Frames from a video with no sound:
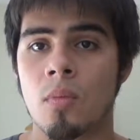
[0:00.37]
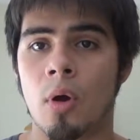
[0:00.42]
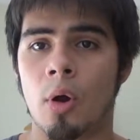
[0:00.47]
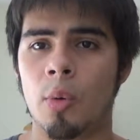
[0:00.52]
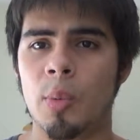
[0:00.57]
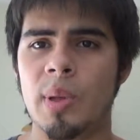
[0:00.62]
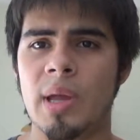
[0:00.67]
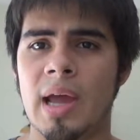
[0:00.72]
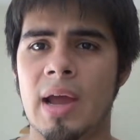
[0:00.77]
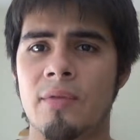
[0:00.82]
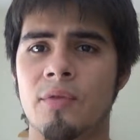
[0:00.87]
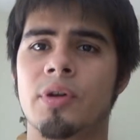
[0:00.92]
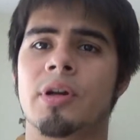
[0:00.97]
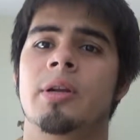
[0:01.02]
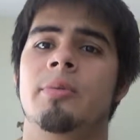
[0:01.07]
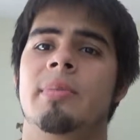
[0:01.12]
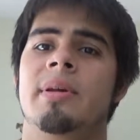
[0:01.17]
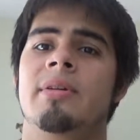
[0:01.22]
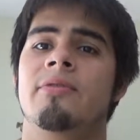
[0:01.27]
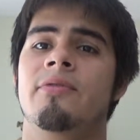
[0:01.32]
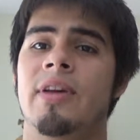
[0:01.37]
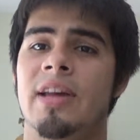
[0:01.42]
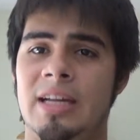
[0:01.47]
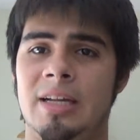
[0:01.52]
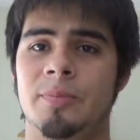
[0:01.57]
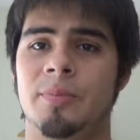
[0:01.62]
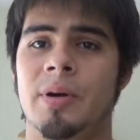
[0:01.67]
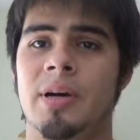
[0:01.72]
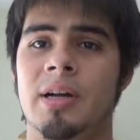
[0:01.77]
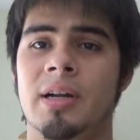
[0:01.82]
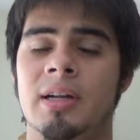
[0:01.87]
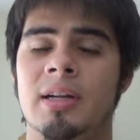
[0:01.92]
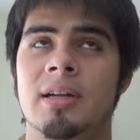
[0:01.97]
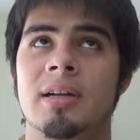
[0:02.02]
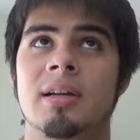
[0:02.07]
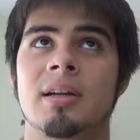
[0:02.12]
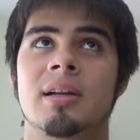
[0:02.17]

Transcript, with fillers: are we ever gonna meet Vegapunk?